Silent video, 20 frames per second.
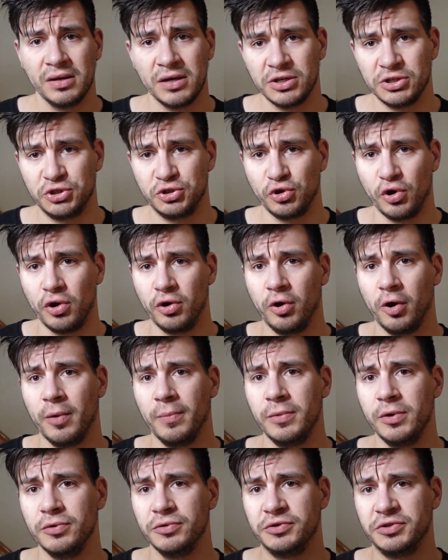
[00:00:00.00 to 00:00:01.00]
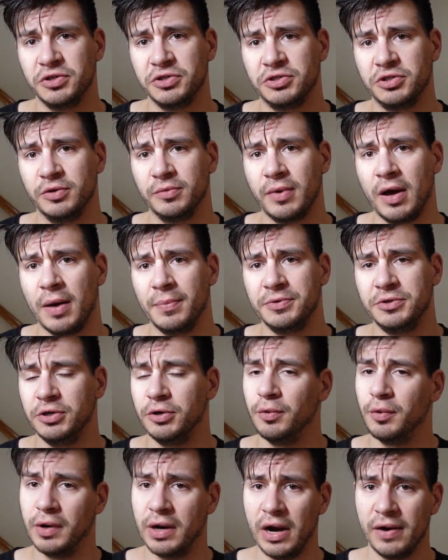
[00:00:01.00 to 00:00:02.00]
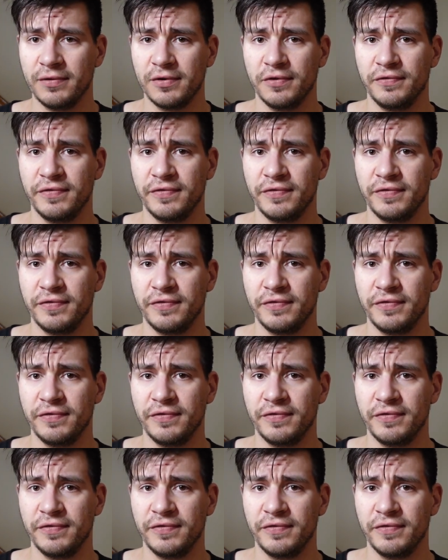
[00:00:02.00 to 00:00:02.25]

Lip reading: A stronger immune system helps you to recover